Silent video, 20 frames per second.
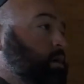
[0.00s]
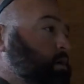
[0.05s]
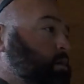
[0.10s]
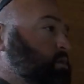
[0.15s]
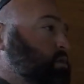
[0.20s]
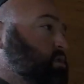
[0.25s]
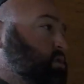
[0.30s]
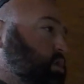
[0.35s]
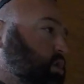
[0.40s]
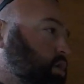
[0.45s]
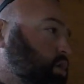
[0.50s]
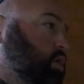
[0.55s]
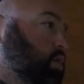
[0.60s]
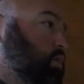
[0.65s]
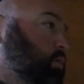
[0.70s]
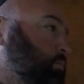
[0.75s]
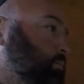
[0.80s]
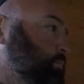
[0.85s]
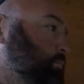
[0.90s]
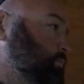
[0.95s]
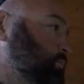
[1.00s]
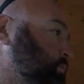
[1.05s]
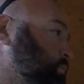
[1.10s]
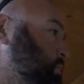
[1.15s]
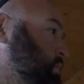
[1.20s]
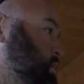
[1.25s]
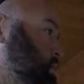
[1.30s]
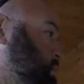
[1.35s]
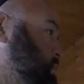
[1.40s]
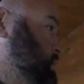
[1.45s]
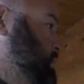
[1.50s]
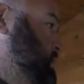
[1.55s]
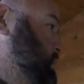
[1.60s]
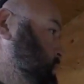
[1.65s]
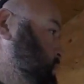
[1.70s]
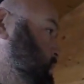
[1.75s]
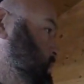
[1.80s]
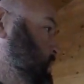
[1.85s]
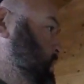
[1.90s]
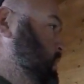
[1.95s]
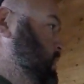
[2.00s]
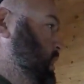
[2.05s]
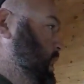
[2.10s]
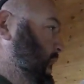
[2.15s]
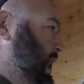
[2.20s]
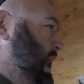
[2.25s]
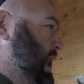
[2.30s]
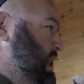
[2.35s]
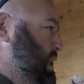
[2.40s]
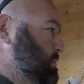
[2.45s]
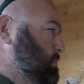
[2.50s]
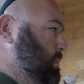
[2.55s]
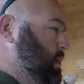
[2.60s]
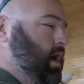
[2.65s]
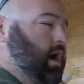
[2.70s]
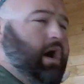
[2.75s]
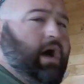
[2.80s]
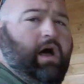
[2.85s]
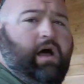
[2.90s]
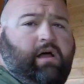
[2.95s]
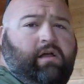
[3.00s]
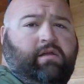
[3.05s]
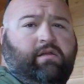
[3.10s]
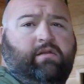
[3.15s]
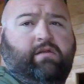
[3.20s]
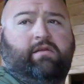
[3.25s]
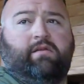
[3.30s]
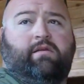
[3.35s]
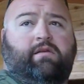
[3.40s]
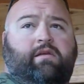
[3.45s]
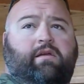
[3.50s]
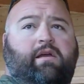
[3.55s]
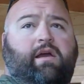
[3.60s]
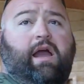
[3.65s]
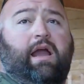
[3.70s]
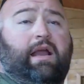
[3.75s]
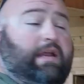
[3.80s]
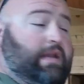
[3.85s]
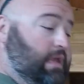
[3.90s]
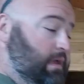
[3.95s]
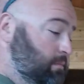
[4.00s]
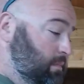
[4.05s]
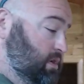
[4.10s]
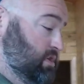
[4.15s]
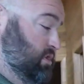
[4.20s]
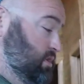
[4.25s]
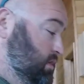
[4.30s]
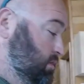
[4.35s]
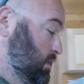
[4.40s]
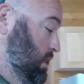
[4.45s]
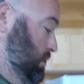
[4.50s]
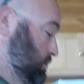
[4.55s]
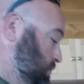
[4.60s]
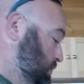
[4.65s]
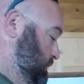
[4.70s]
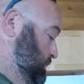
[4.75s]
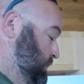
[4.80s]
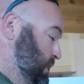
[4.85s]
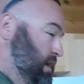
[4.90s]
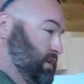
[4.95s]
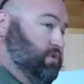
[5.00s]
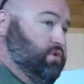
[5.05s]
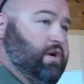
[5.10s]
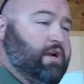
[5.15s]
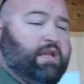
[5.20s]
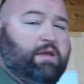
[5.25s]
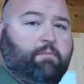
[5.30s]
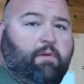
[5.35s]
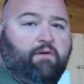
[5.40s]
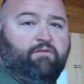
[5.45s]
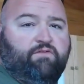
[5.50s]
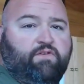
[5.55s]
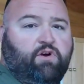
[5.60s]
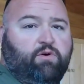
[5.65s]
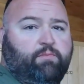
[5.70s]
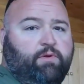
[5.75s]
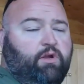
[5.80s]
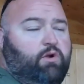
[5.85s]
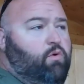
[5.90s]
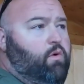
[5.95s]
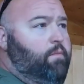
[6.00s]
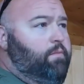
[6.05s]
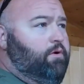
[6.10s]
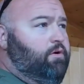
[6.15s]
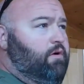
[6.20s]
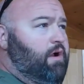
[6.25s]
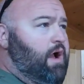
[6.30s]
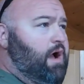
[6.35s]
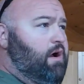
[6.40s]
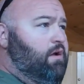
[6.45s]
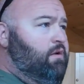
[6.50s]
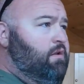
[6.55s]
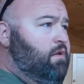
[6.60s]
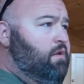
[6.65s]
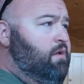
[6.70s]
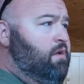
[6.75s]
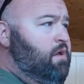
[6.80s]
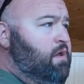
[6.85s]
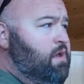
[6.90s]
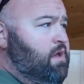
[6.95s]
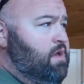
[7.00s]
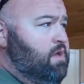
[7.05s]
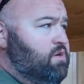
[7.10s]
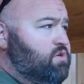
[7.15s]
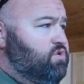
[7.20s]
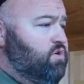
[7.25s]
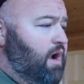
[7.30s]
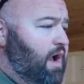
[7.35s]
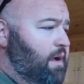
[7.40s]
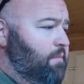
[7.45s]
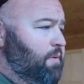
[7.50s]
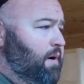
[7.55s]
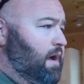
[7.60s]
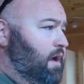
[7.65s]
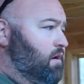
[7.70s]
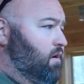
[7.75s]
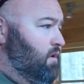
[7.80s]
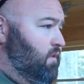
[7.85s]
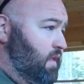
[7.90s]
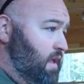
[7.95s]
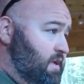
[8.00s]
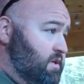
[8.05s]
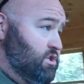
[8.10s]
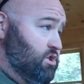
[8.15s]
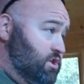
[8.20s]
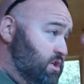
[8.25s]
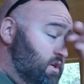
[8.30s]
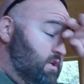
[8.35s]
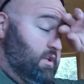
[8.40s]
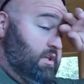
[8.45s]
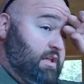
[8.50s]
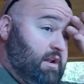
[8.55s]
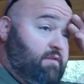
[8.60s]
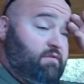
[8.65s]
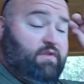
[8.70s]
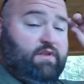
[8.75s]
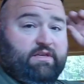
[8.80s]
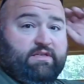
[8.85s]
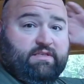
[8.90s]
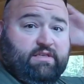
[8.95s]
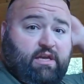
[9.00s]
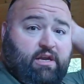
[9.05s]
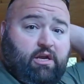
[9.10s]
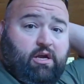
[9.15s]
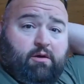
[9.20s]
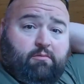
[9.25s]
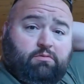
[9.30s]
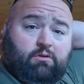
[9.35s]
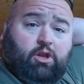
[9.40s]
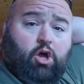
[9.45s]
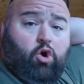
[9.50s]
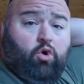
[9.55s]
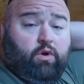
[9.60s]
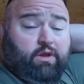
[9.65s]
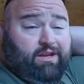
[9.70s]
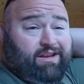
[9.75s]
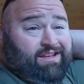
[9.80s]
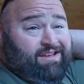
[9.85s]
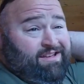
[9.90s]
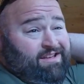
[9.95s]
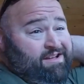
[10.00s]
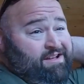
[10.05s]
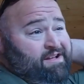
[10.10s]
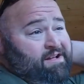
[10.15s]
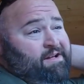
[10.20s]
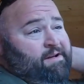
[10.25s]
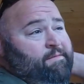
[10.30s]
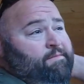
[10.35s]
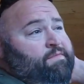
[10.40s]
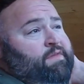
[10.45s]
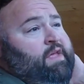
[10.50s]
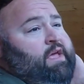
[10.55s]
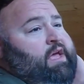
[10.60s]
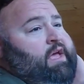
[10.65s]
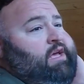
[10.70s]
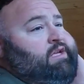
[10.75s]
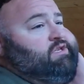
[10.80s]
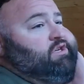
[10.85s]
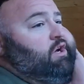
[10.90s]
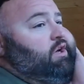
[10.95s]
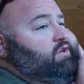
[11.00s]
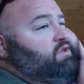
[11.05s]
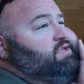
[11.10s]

So I gotta get my shit around real fast, try to get my filming equipment around, tripod, all that shit, and get everything set up, loaded. It's all in